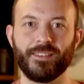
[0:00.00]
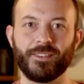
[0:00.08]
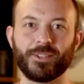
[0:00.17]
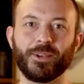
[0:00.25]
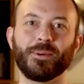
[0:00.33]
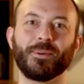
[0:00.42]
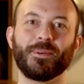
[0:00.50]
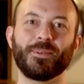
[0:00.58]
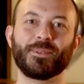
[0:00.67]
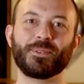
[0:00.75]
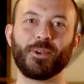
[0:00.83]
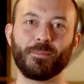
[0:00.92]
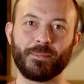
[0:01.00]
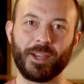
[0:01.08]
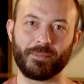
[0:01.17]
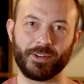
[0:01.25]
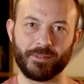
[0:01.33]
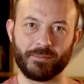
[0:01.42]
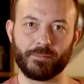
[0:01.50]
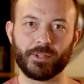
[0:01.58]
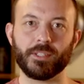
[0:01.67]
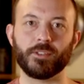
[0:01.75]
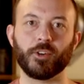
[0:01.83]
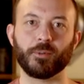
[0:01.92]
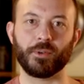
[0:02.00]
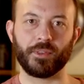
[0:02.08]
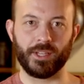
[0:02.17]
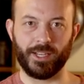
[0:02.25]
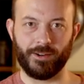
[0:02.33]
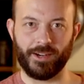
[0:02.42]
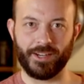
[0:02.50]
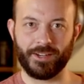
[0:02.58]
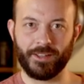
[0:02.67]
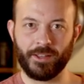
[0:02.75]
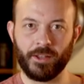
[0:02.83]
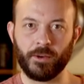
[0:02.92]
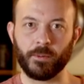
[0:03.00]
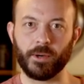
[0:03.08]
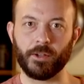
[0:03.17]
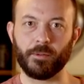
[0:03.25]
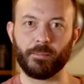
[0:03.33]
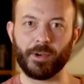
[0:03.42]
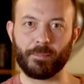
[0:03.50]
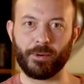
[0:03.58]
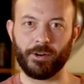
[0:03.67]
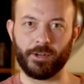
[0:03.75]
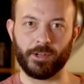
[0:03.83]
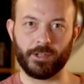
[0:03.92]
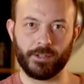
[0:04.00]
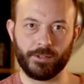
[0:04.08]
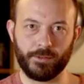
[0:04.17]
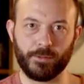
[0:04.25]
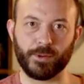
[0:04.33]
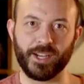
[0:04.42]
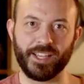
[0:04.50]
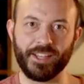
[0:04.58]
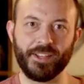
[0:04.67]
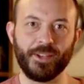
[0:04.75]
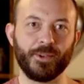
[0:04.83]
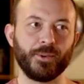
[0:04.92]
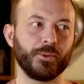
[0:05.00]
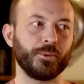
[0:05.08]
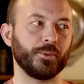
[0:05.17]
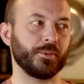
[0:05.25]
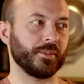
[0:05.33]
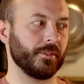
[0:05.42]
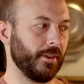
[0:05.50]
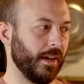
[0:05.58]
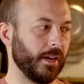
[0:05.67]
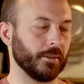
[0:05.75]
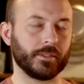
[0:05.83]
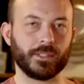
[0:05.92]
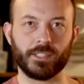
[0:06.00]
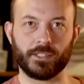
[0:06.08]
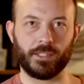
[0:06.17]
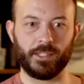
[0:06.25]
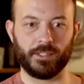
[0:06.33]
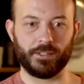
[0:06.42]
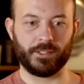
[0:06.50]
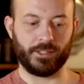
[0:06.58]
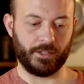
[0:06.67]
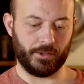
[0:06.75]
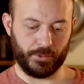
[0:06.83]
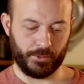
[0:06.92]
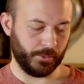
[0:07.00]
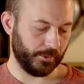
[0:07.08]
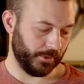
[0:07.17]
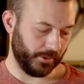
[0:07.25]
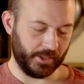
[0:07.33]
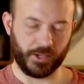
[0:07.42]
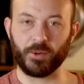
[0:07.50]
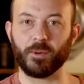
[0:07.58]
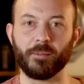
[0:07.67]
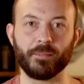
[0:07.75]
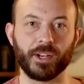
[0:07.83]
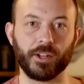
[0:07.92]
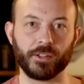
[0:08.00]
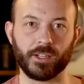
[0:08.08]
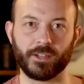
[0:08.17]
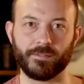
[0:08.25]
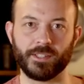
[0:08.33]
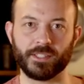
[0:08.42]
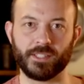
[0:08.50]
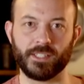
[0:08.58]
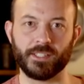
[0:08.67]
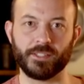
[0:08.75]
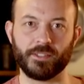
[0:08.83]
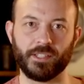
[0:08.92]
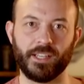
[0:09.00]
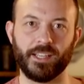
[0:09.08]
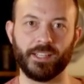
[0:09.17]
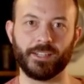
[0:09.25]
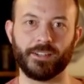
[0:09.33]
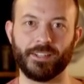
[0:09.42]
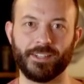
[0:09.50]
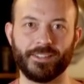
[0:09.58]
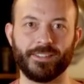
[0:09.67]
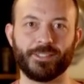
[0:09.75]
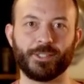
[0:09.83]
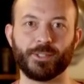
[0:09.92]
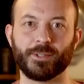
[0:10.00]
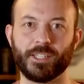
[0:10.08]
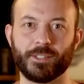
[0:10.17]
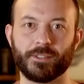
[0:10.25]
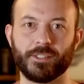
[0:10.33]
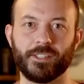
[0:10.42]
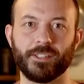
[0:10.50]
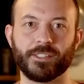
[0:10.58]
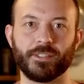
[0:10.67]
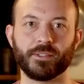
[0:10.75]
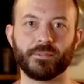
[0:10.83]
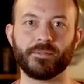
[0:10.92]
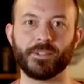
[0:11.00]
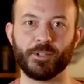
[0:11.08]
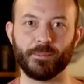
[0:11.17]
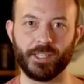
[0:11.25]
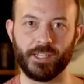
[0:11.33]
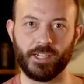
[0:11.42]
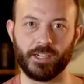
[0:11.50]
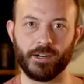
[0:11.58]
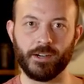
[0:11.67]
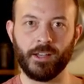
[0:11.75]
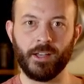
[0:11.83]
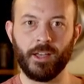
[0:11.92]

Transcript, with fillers: So, salt and pepper, pretty normal thing, right? Well, my partner, Ray, whose house this is and whose equipment a lot of this is, and uh, she graciously lets us film in here,